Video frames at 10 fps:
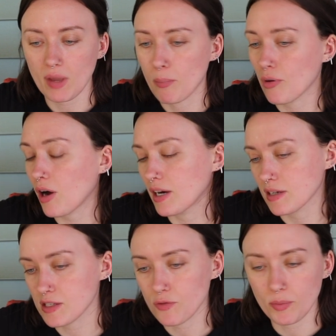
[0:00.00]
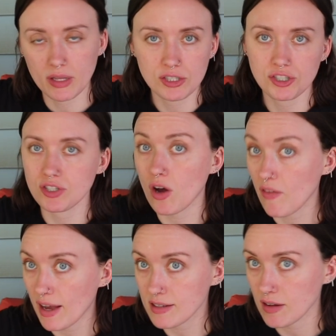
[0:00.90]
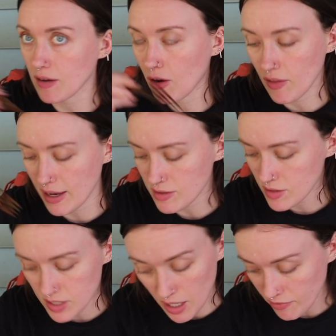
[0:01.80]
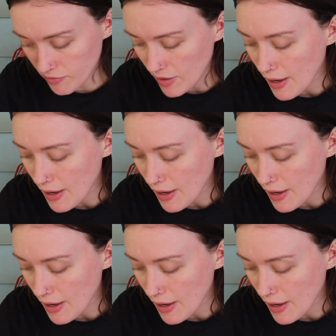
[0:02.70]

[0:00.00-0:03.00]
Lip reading: products, formulations, all that stuff,